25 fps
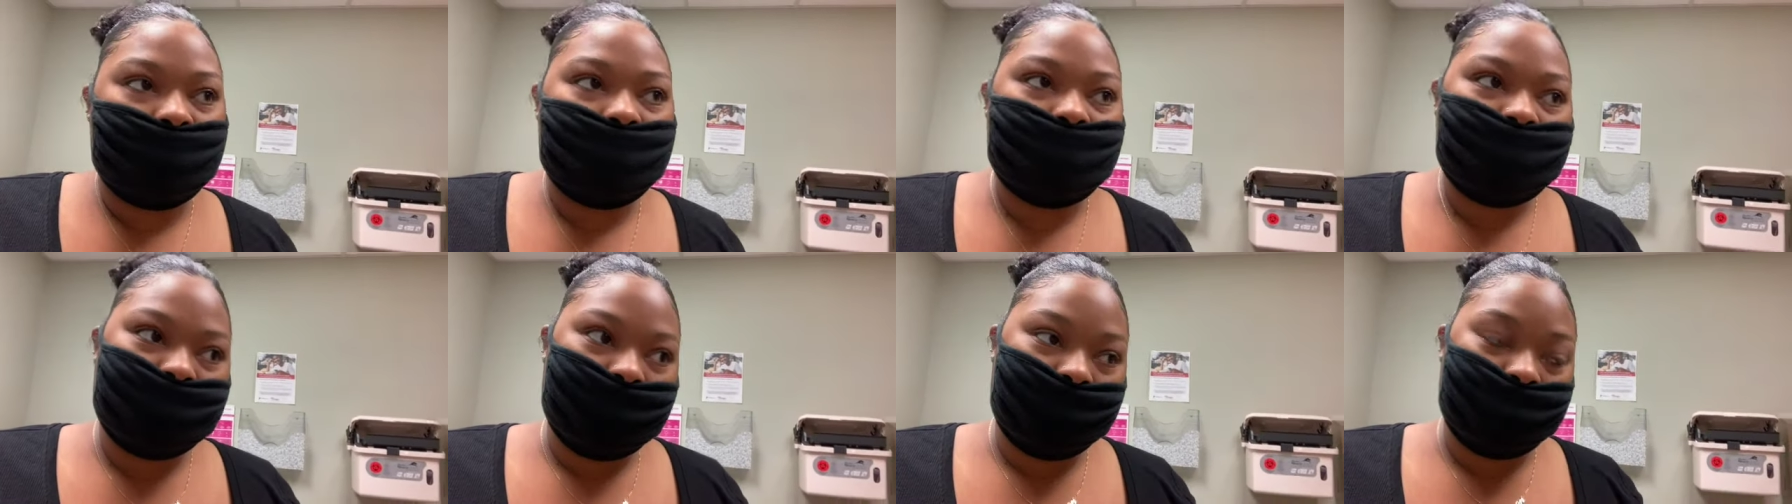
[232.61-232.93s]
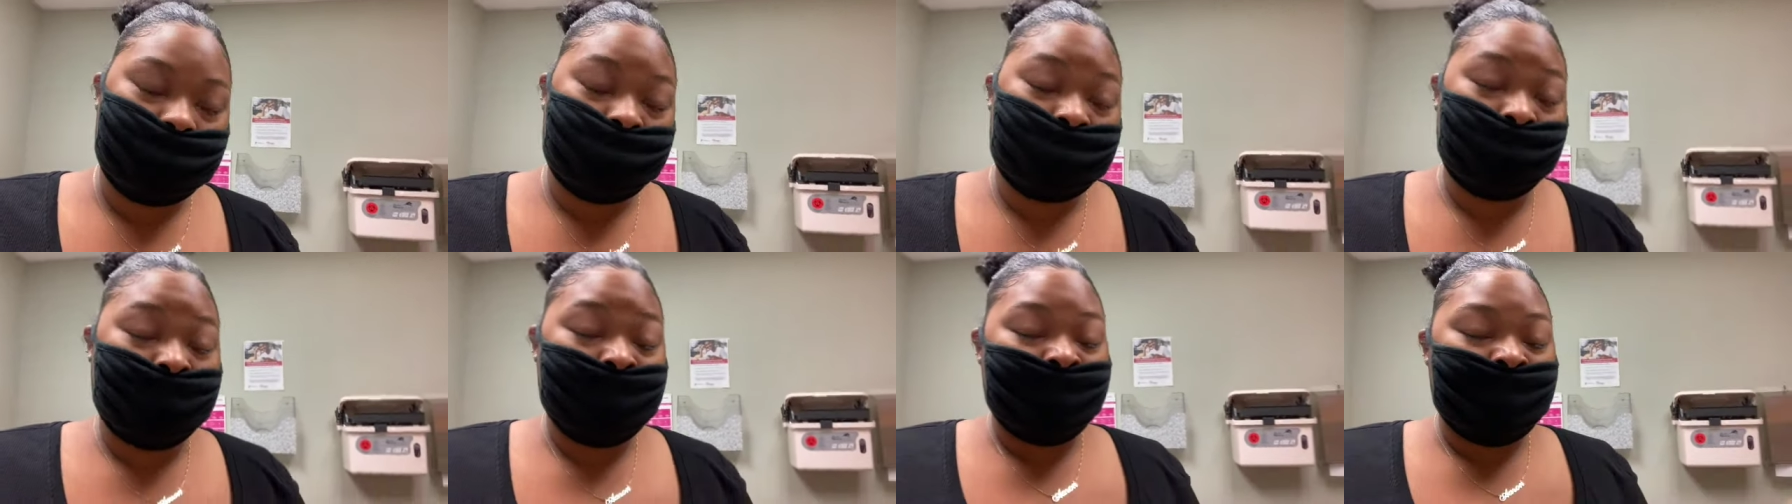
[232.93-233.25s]
So
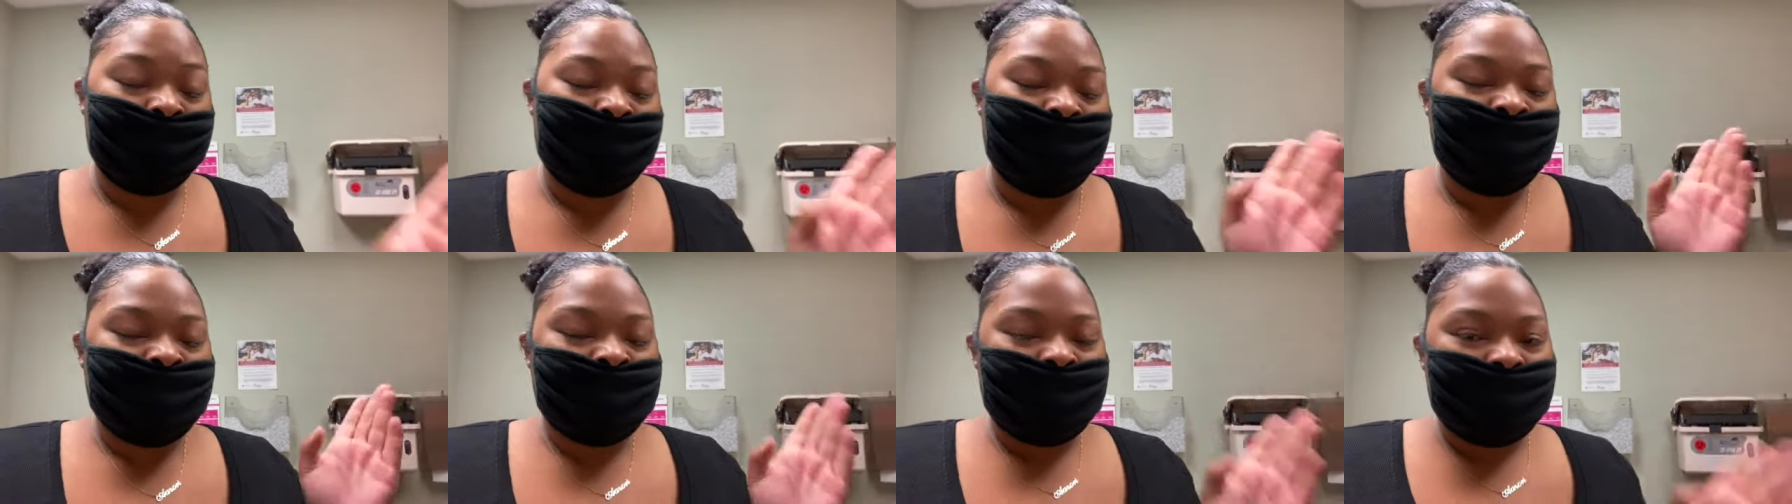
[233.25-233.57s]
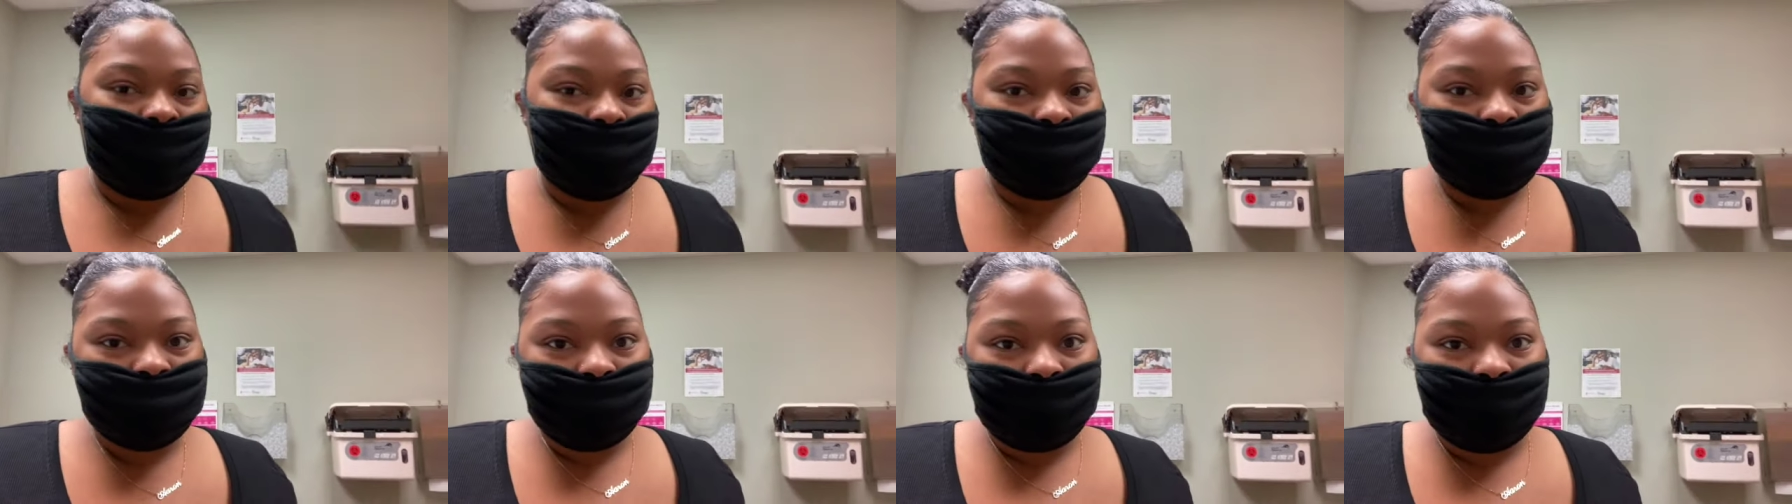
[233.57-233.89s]

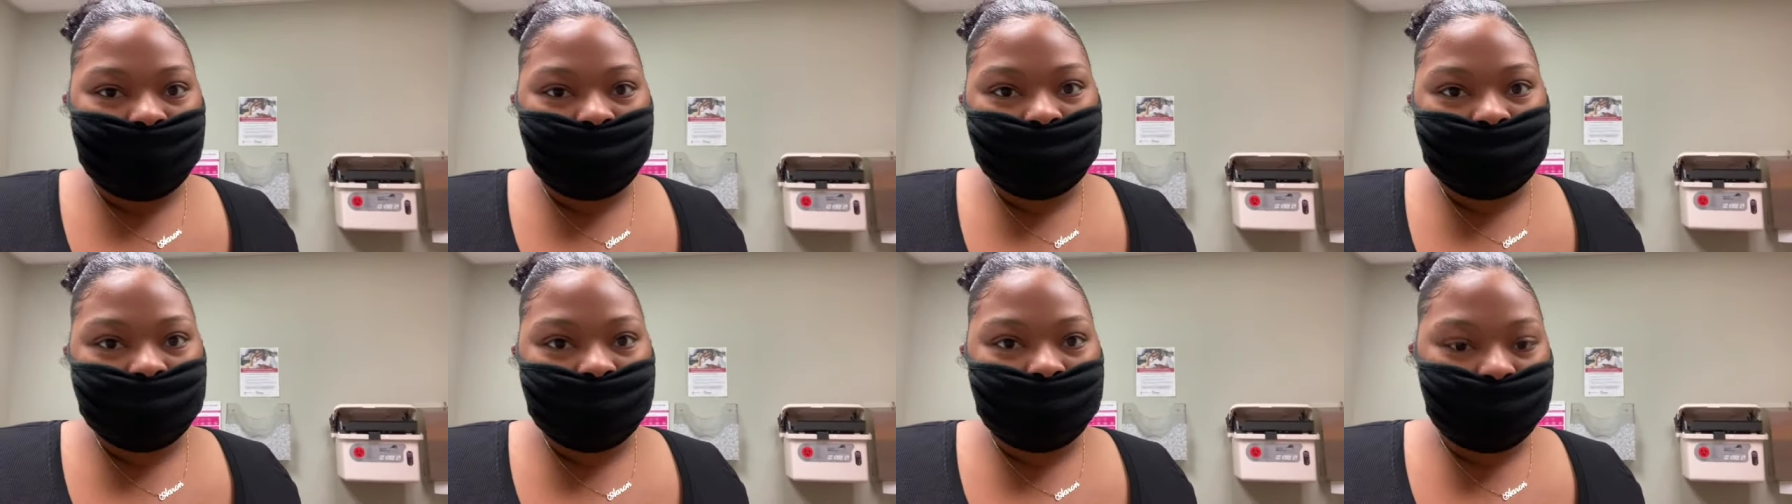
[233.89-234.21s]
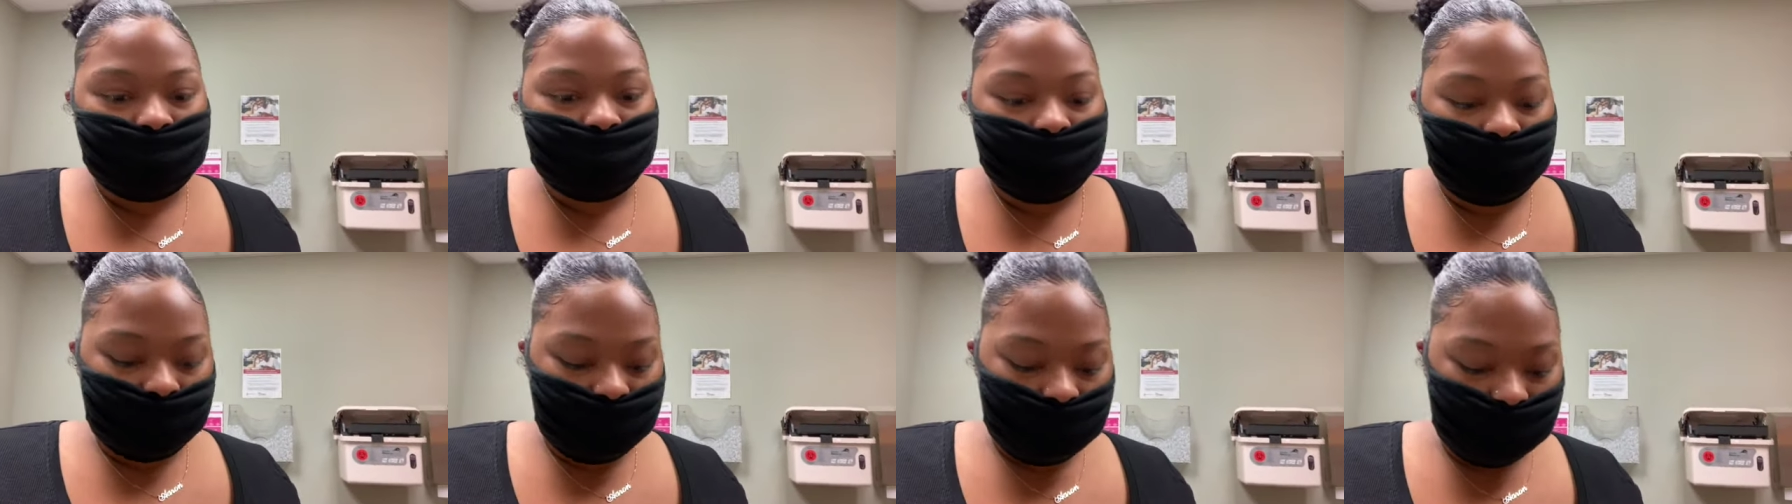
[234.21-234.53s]
that was what I was
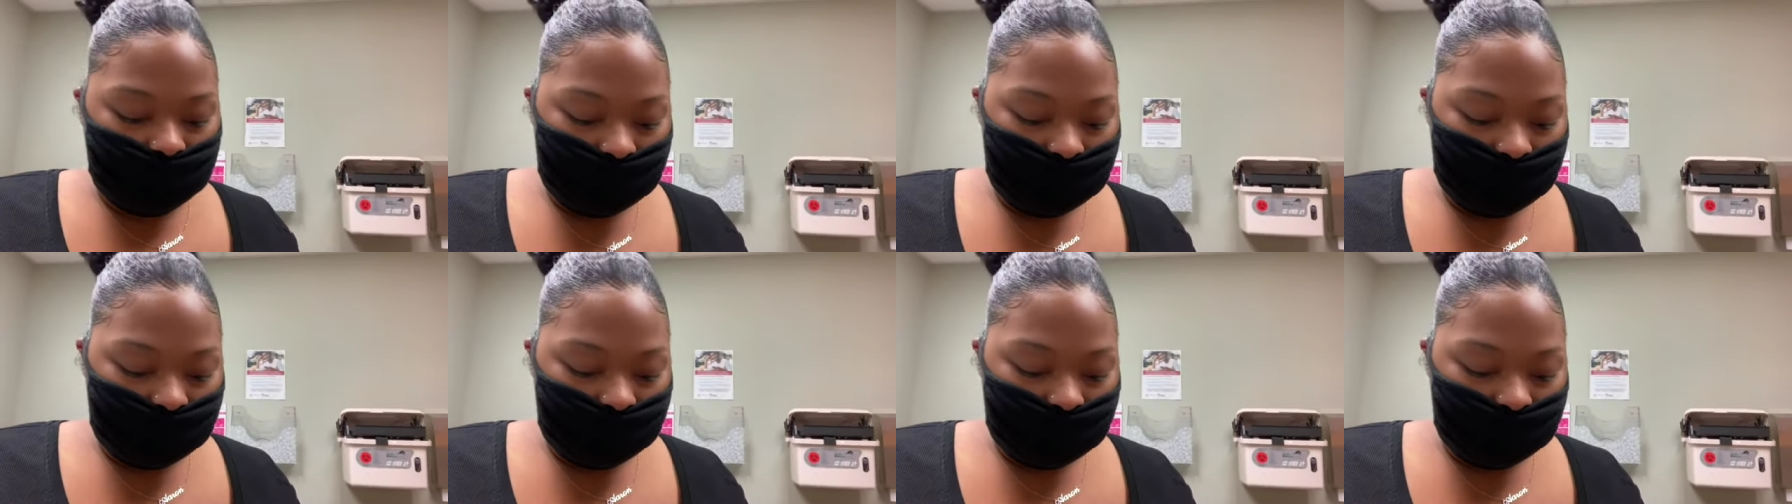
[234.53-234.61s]
doing.